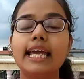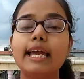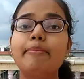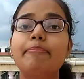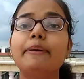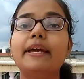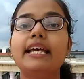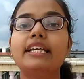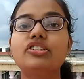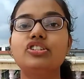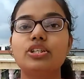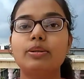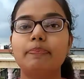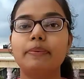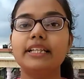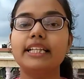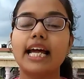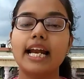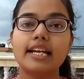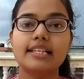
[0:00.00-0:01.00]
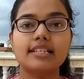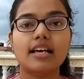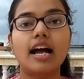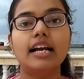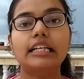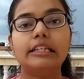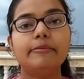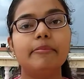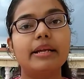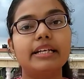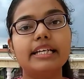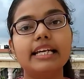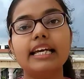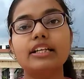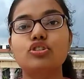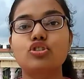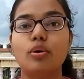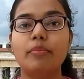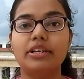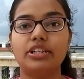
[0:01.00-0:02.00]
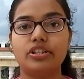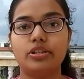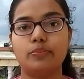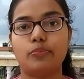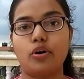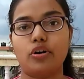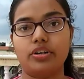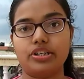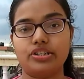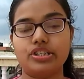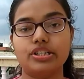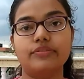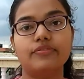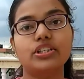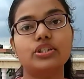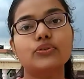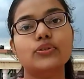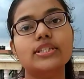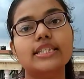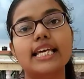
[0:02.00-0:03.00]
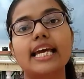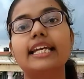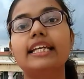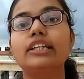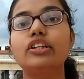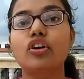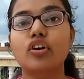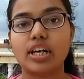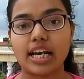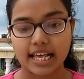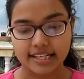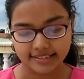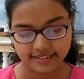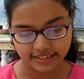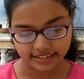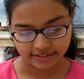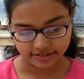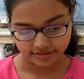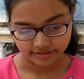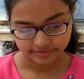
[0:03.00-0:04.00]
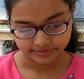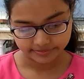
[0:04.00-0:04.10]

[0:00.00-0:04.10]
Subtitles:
AP and GP, that is arithmetic and geometric progression, which was there in your class 10.